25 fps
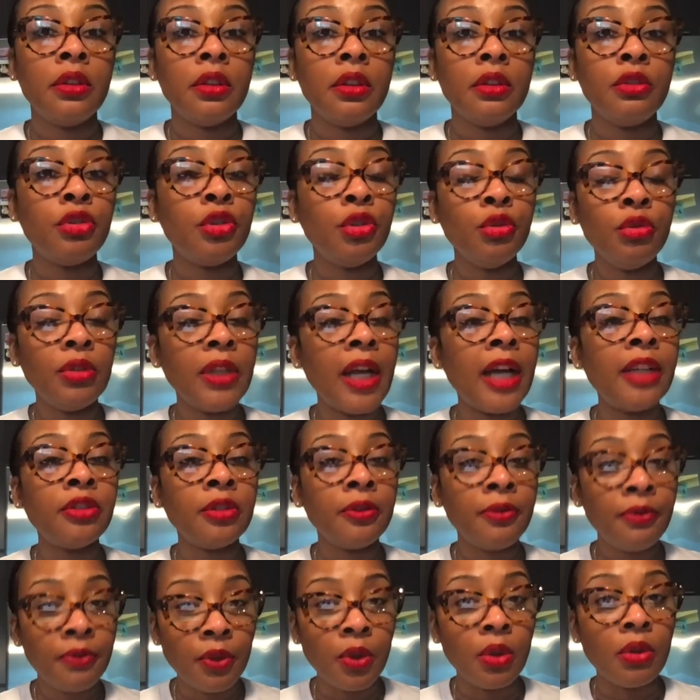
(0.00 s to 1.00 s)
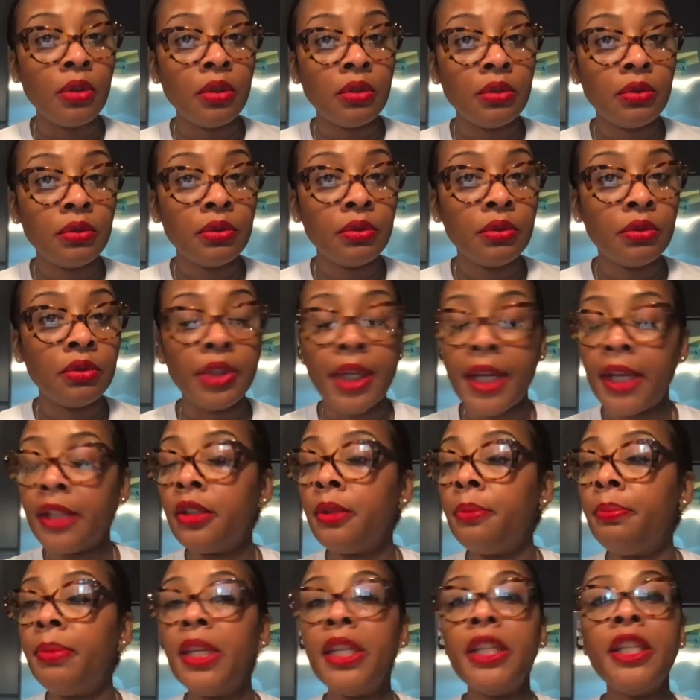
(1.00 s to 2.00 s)
It's 2004. They
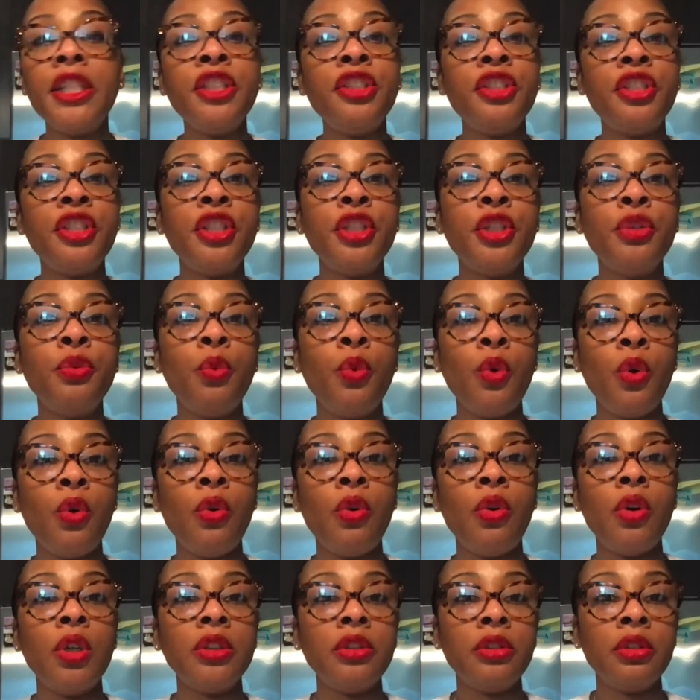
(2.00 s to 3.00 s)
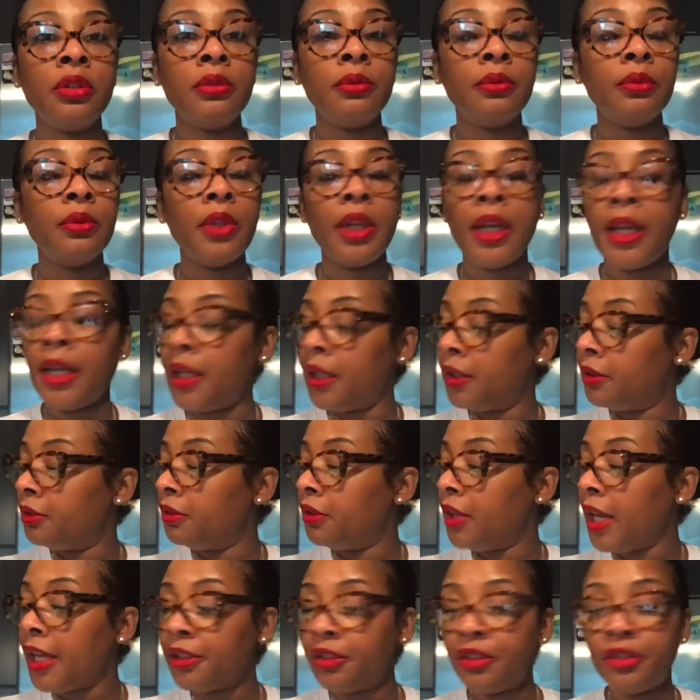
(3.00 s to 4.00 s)
had the BET Awards,
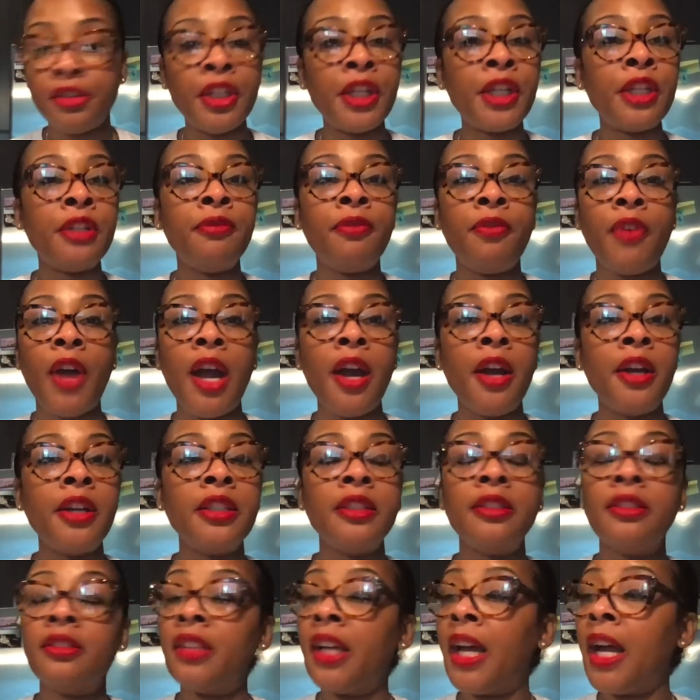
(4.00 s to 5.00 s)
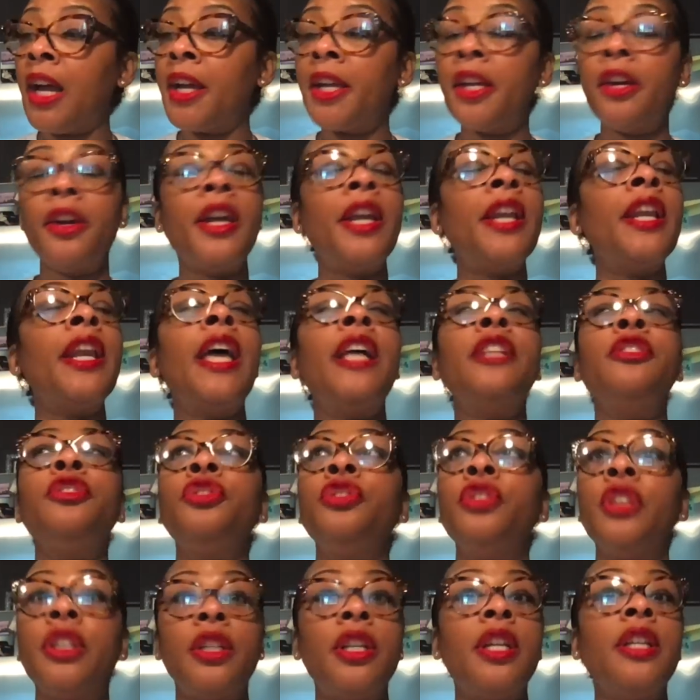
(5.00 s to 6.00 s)
and they singing Fire and Desire, and that
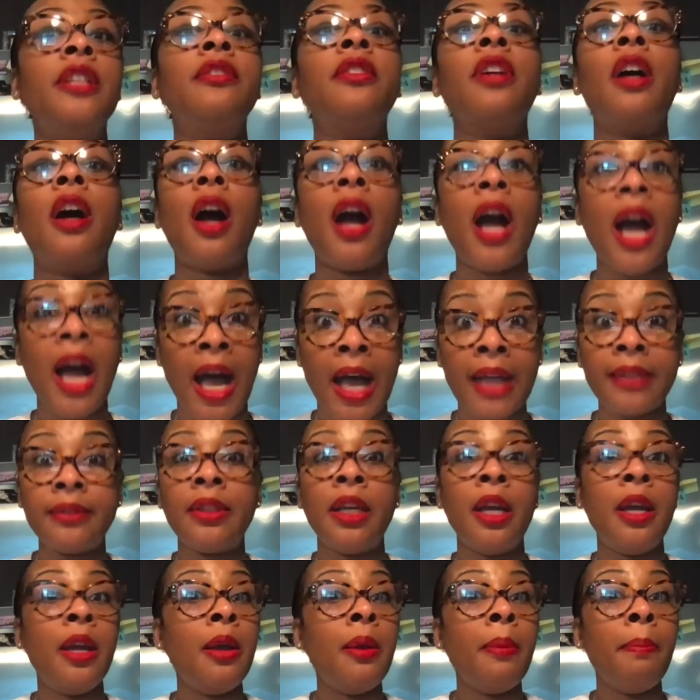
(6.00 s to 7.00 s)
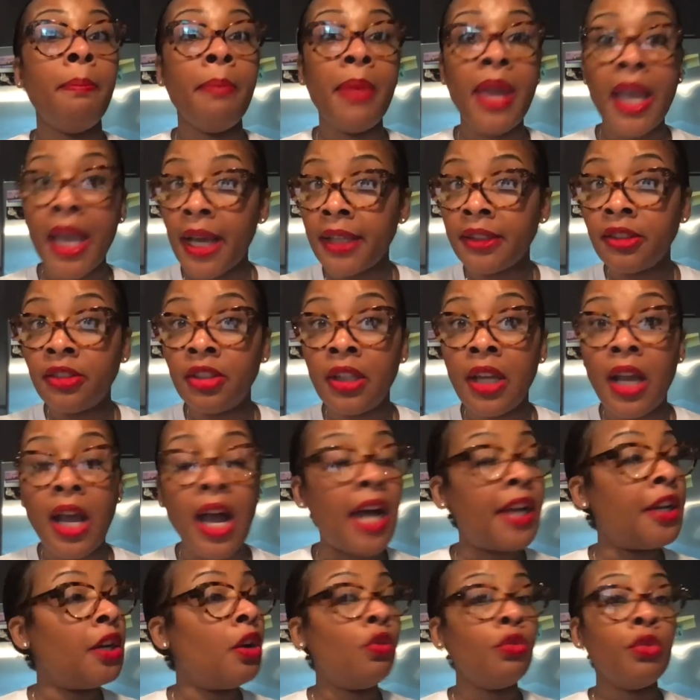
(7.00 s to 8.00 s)
shit is a hot mess.
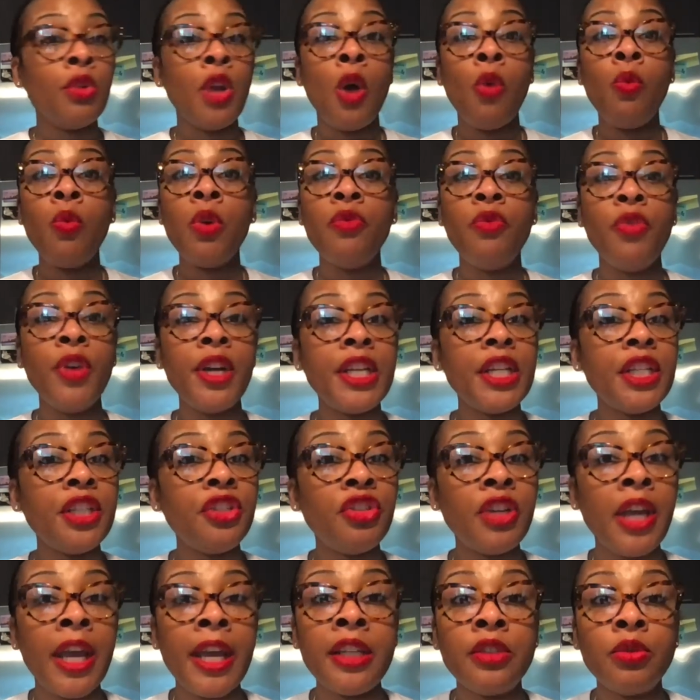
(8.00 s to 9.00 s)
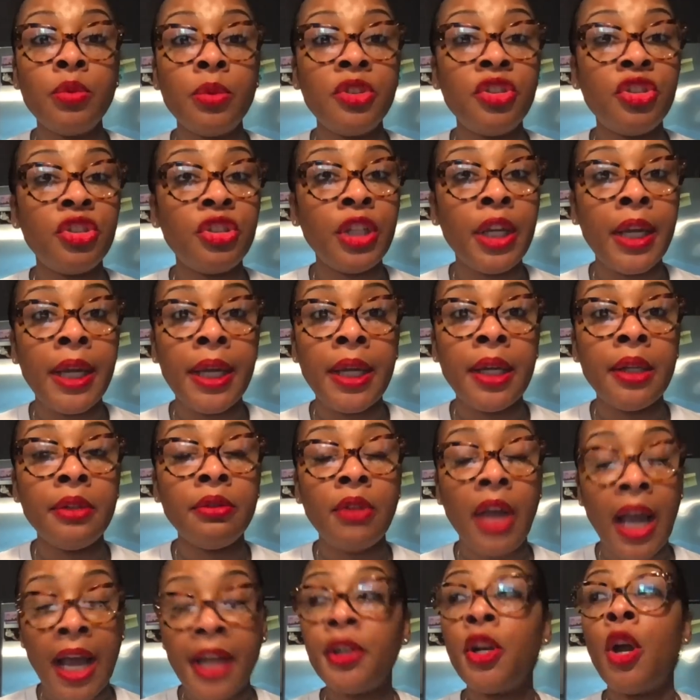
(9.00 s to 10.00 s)
I don't know what Rickety James was
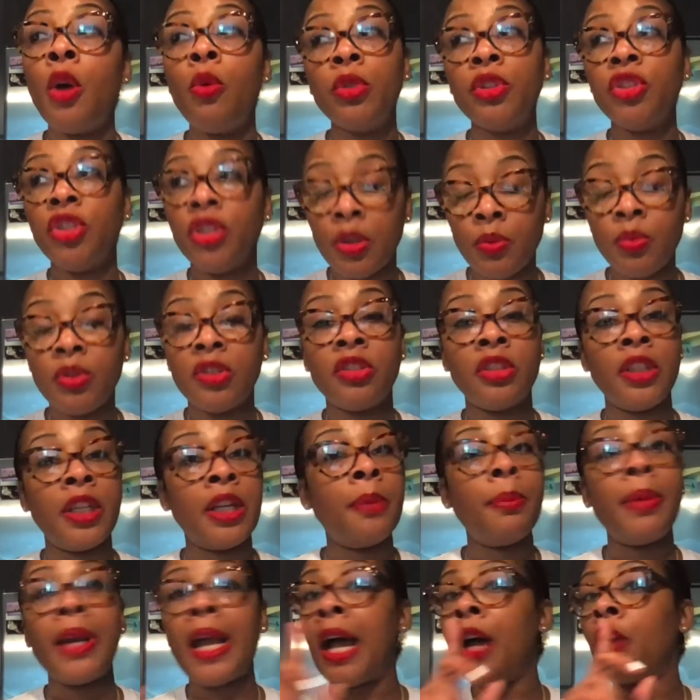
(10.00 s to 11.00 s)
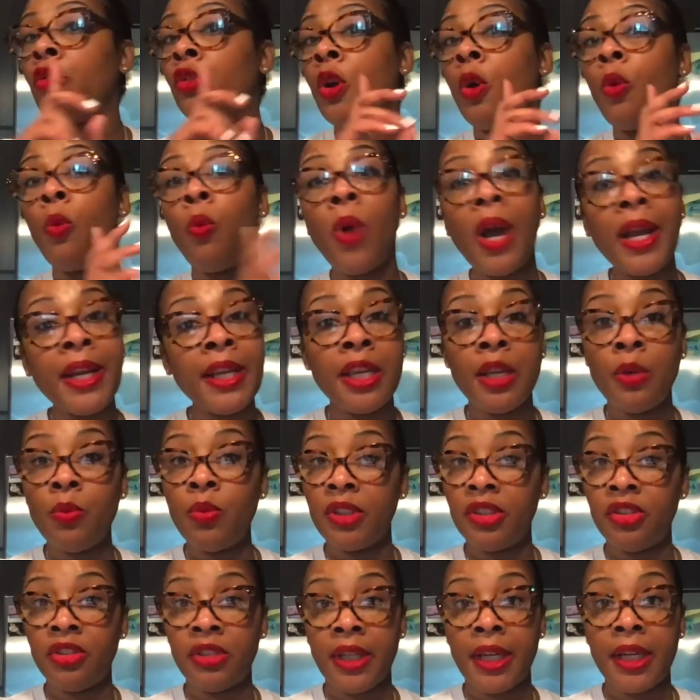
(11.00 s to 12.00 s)
singing. I know what she was singing, but I don't know what he
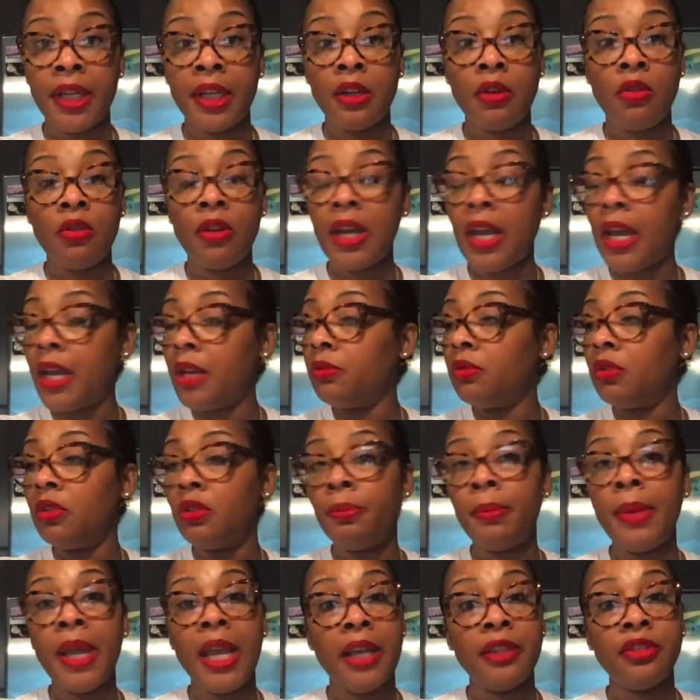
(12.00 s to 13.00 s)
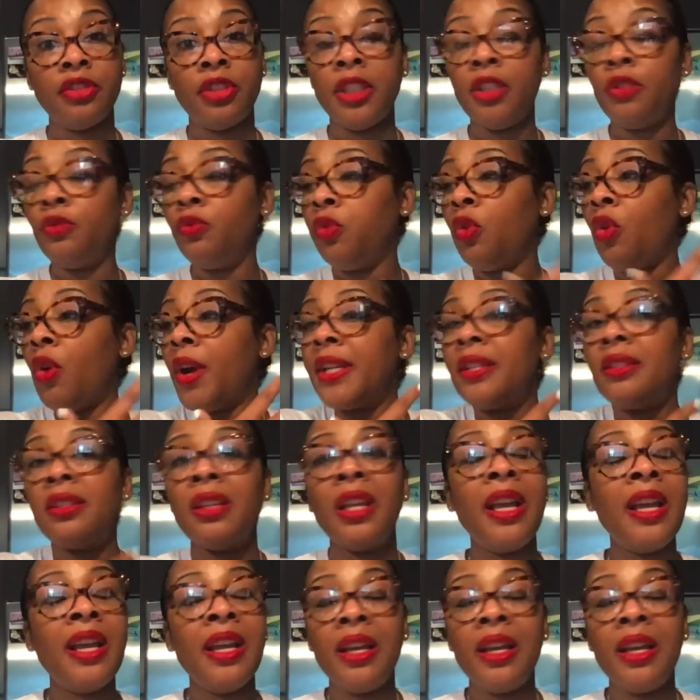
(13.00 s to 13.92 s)
was singing, okay? It was a mess. His voice,